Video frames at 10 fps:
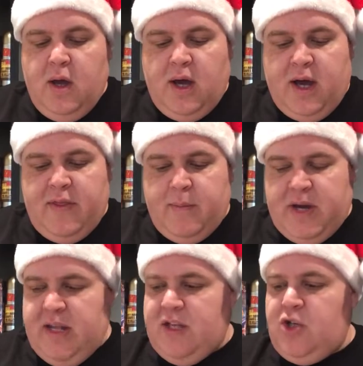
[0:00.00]
the
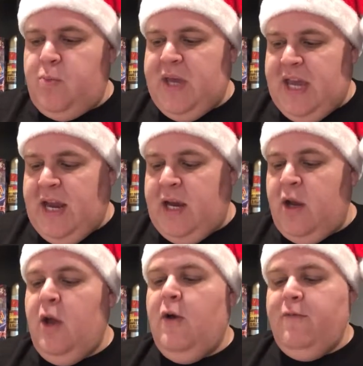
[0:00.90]
money that you
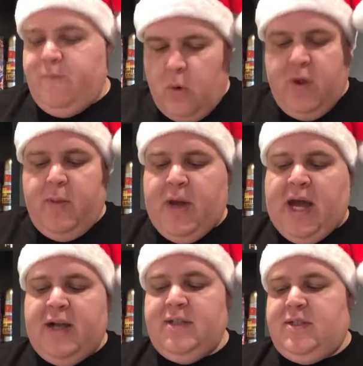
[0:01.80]
paid for the
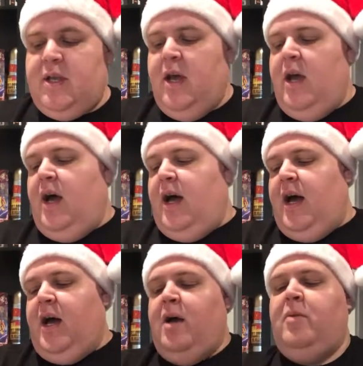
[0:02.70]
box?
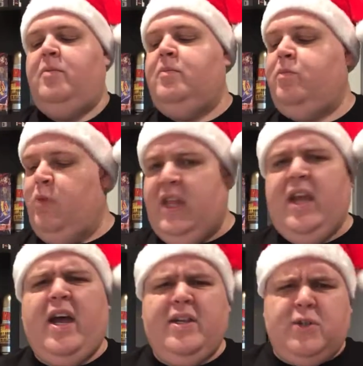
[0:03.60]
Really
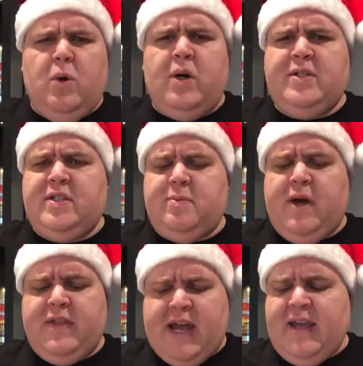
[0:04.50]
high scores this
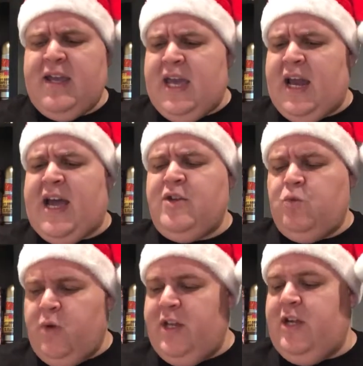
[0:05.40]
month. I
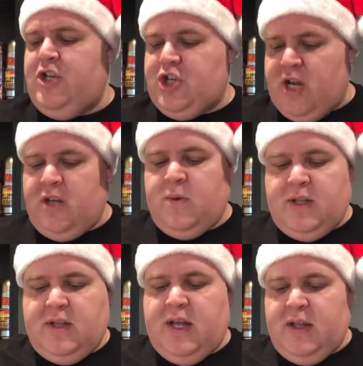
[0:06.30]
really
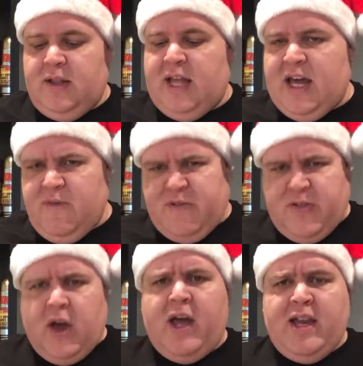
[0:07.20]
genuinely, like, a lot of
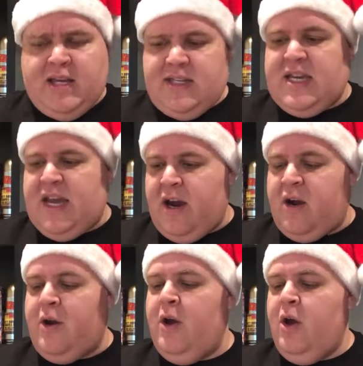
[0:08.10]
thought and
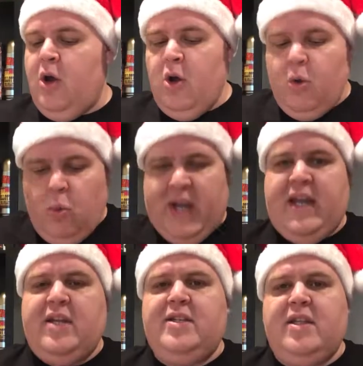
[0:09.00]
care went
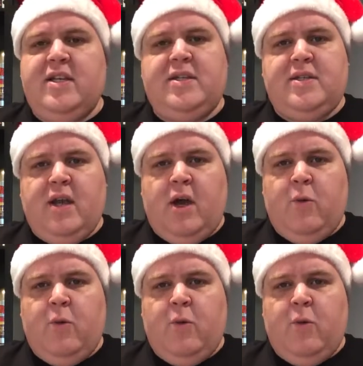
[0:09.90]
into this